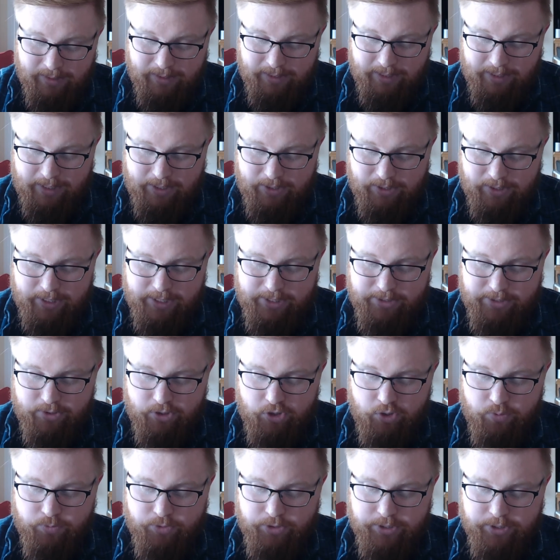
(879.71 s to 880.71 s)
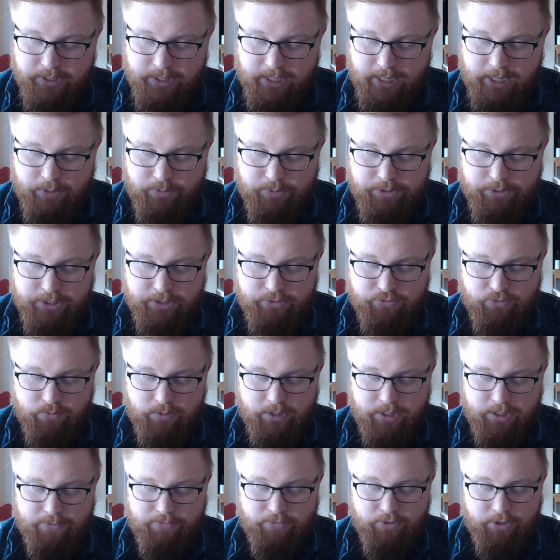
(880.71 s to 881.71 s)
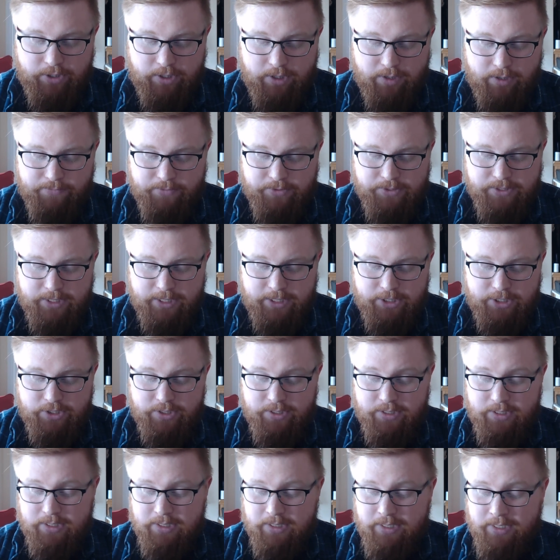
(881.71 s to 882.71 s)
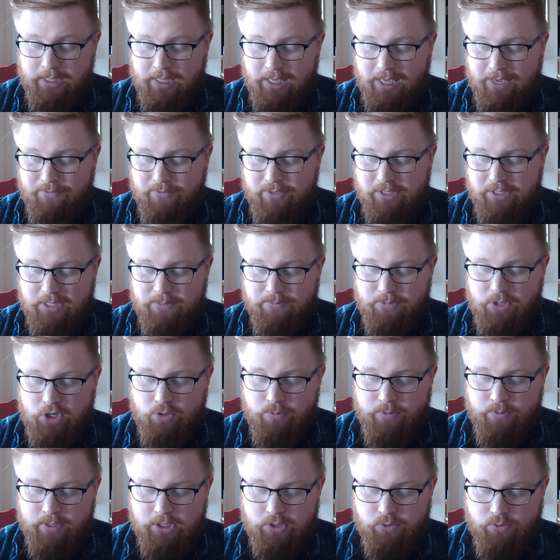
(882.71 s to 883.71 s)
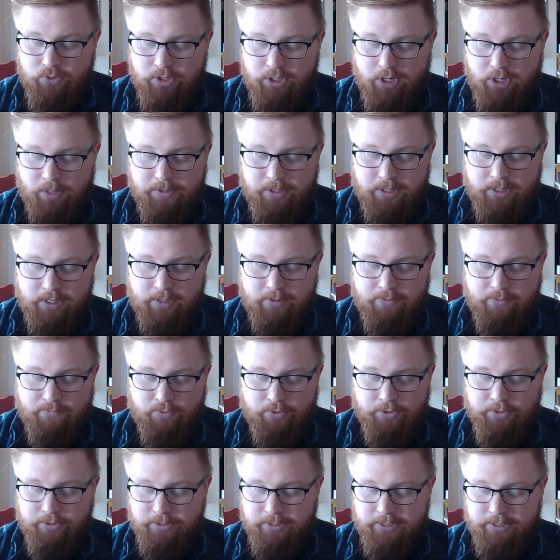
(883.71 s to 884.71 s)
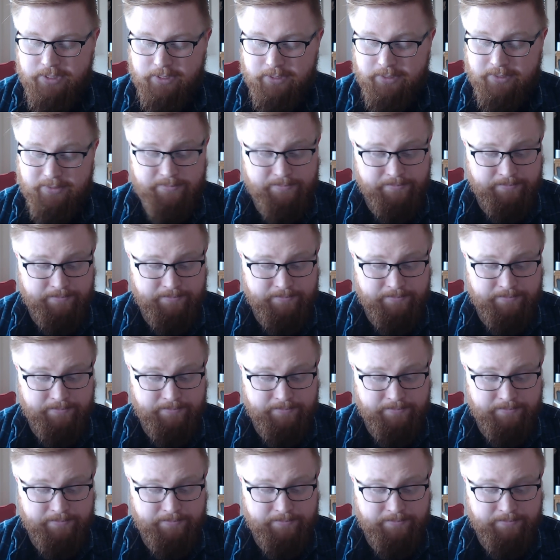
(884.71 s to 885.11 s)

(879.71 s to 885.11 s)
He could hear numerous languages from the different conversations, even some humans who adopted the infernal tongue.